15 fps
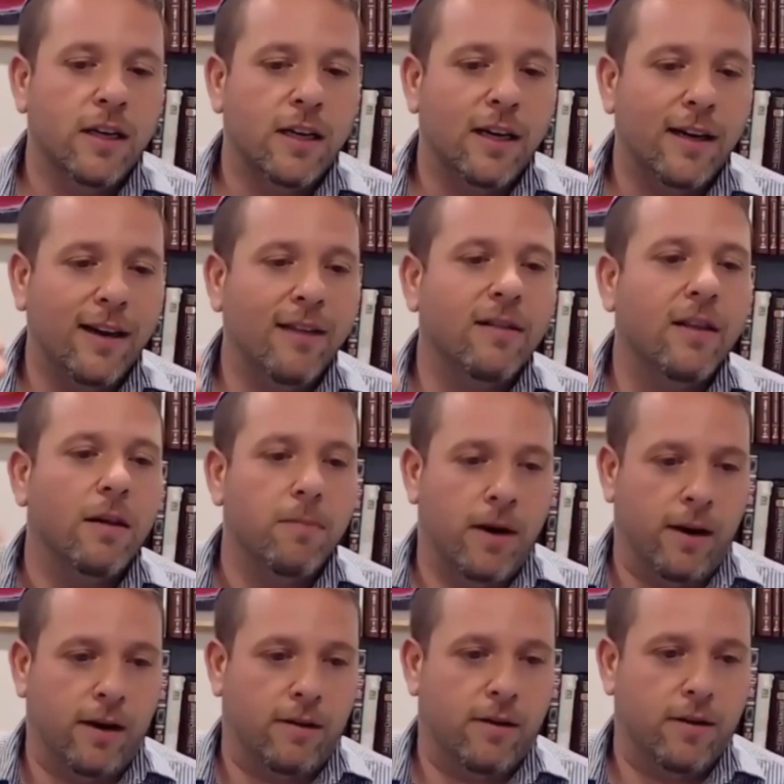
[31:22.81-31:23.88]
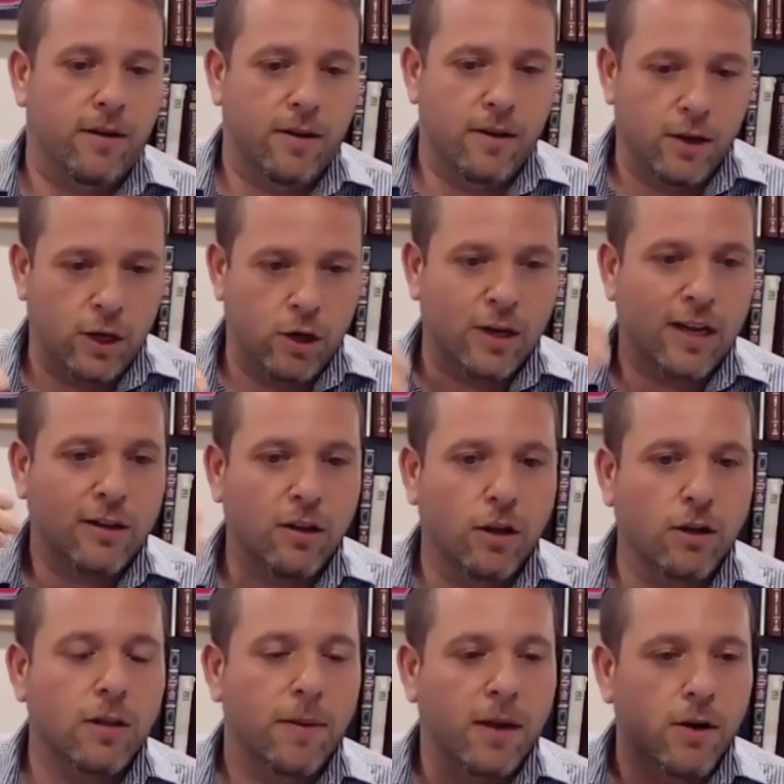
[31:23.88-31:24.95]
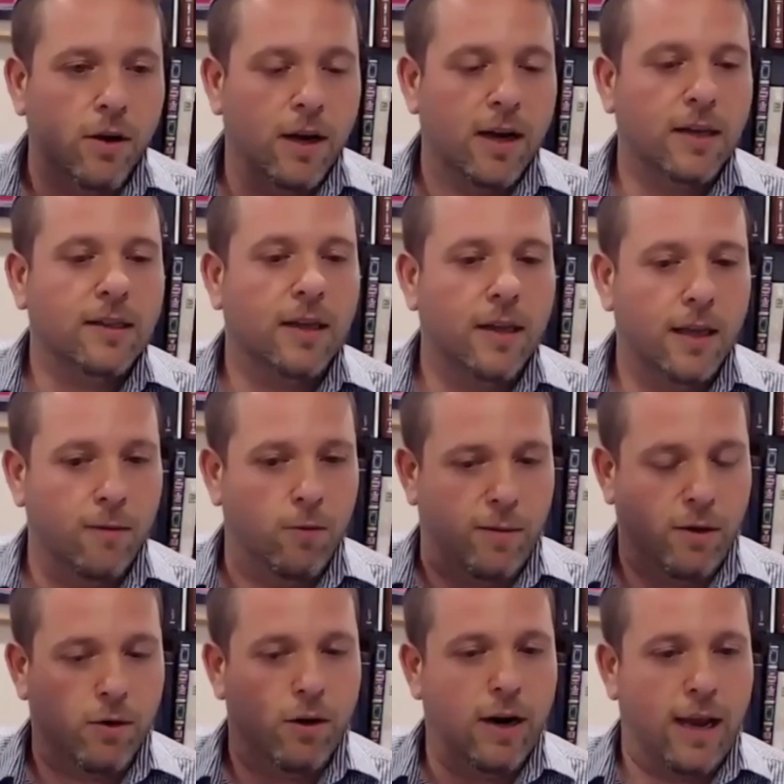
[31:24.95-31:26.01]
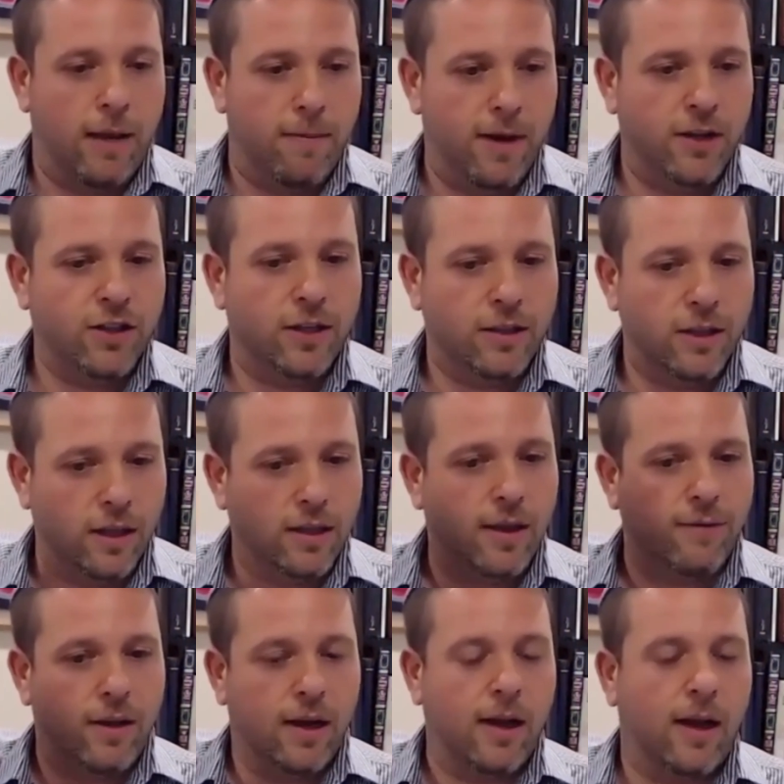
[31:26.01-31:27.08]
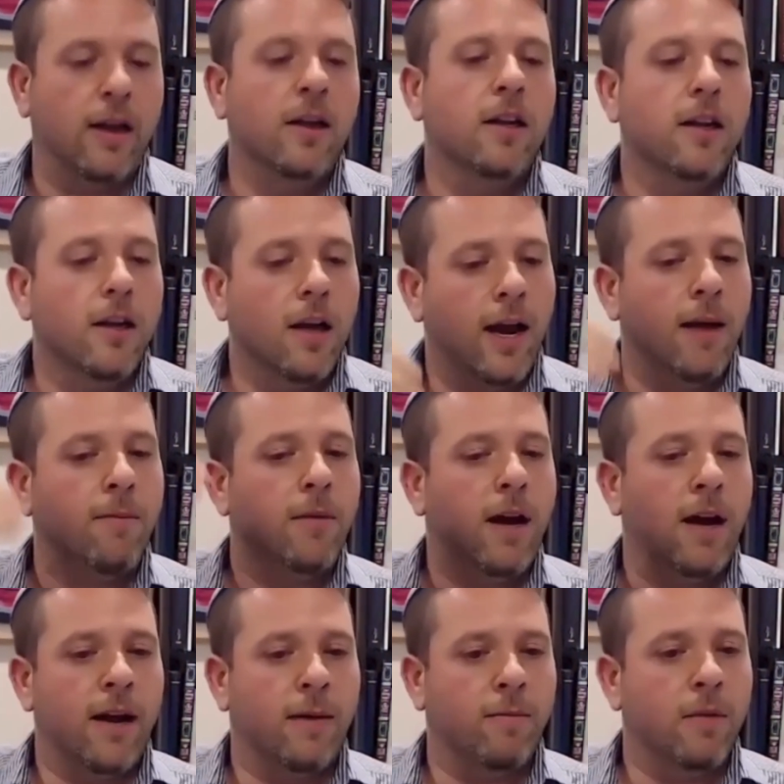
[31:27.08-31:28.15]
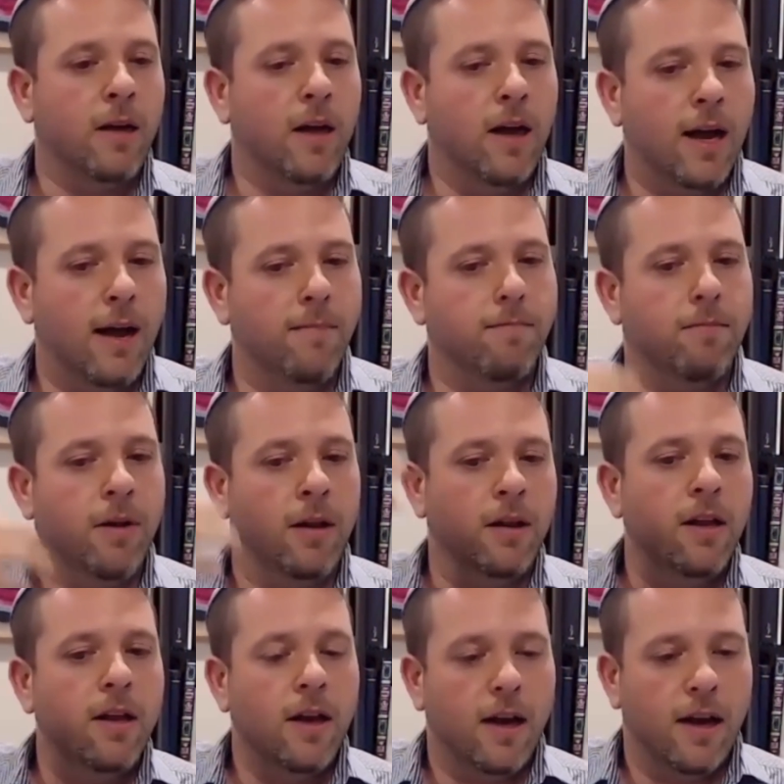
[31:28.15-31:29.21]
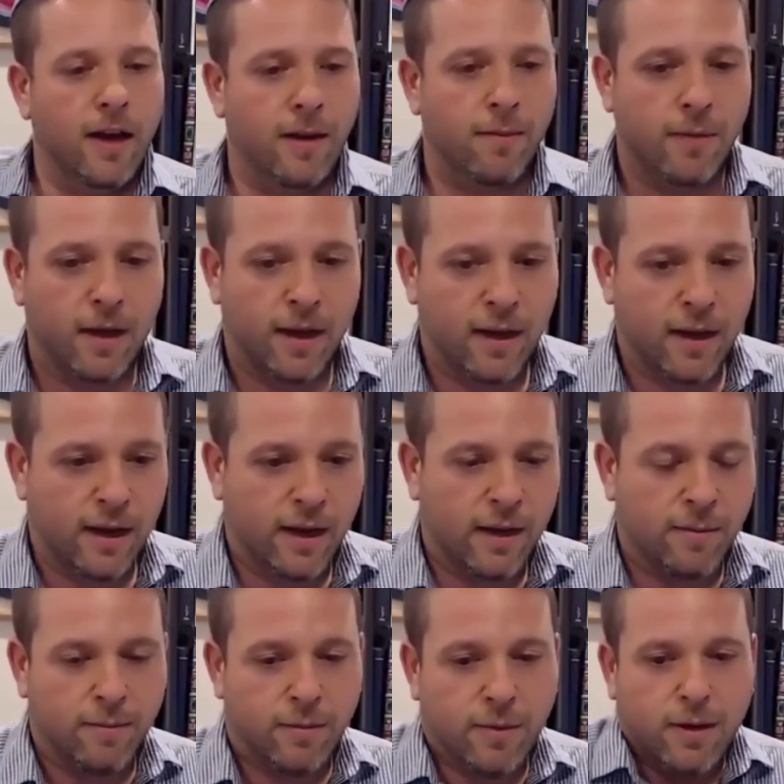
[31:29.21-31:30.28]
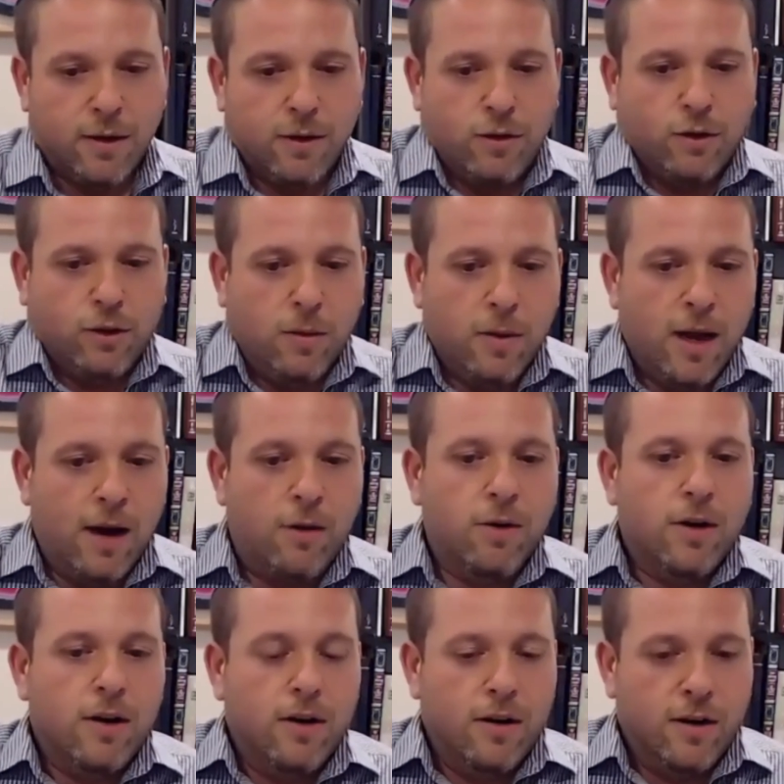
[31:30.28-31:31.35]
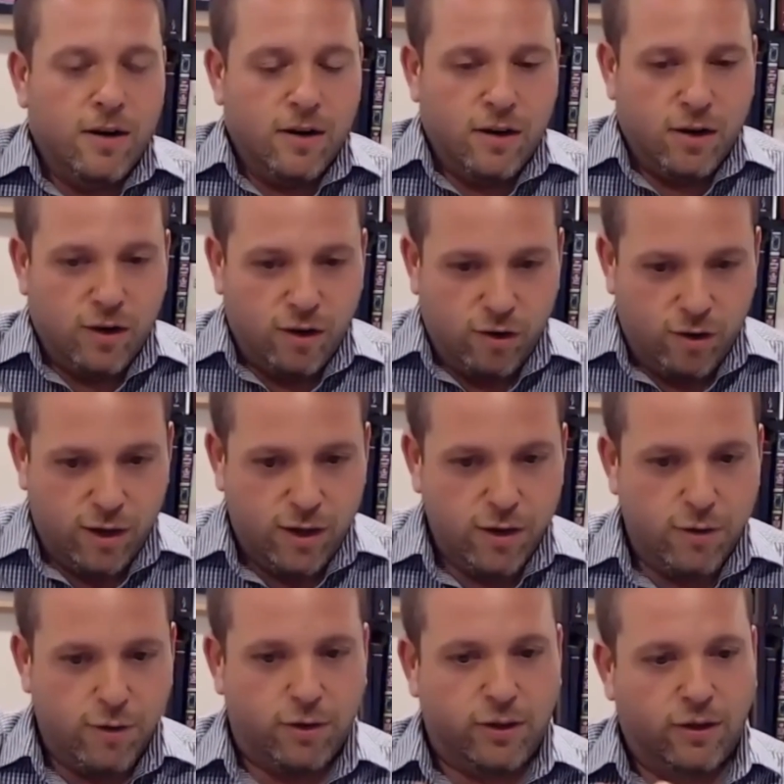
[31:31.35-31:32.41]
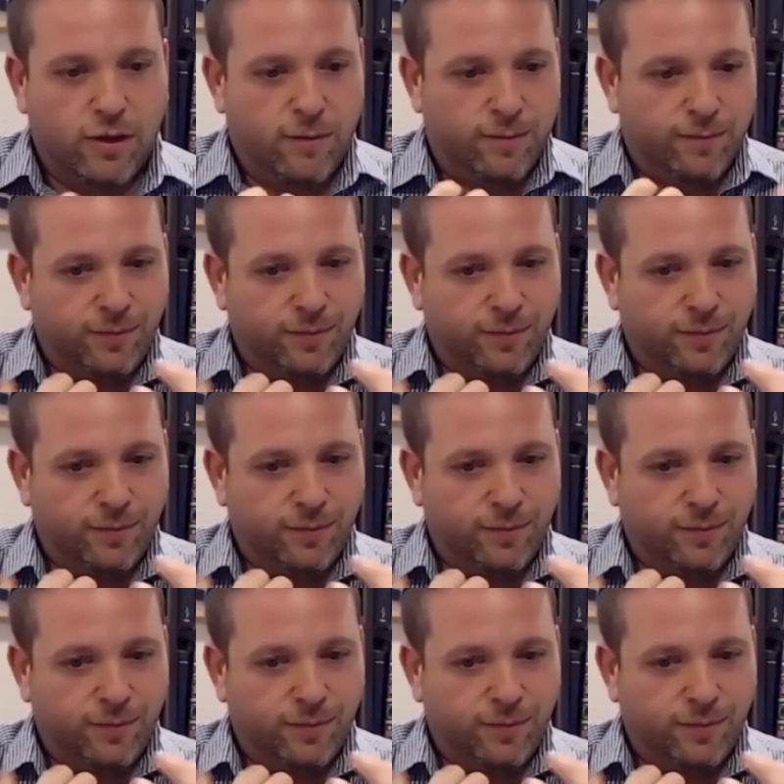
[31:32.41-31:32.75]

little merit. Katonti mikol hachasadim umikol haemet shasit et avdecha. I am humble. I am somehow reduced